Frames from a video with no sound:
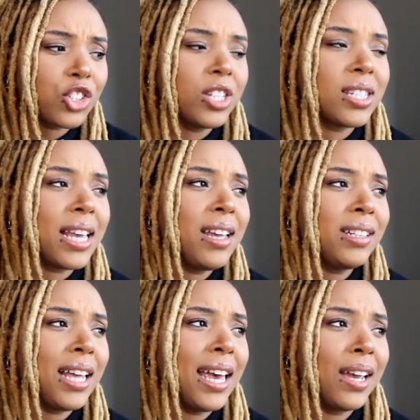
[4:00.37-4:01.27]
she's saying
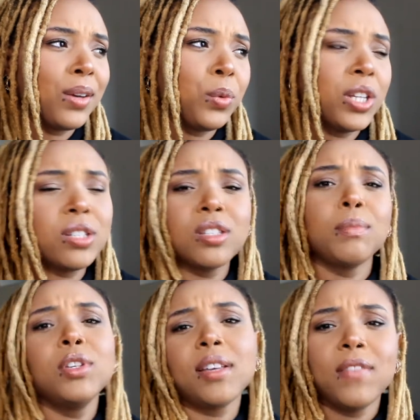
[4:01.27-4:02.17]
like, well, this was a
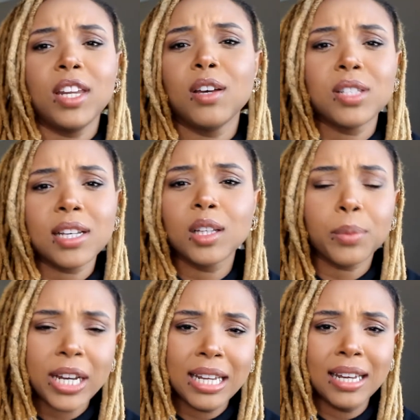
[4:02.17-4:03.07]
music video
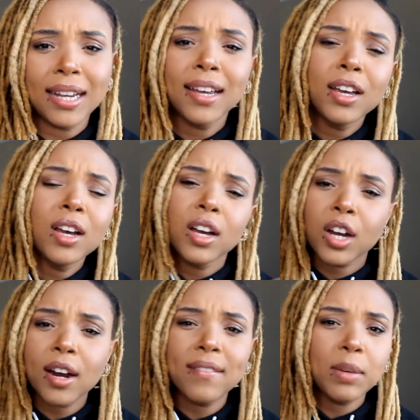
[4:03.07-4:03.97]
celebrating
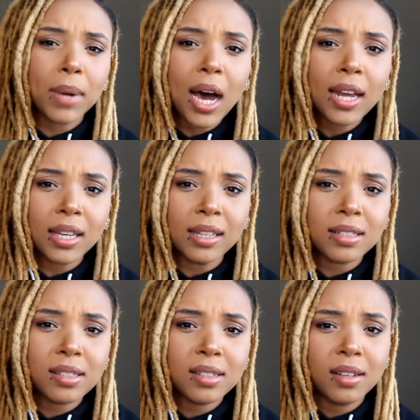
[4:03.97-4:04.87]
curvy
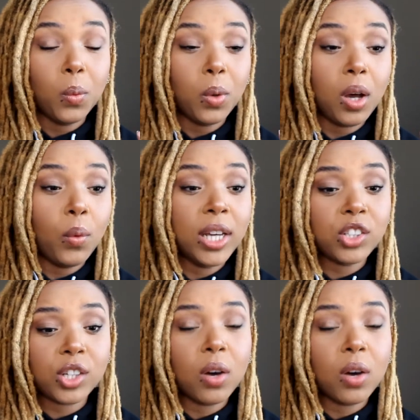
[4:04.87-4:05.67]
bodies. Which,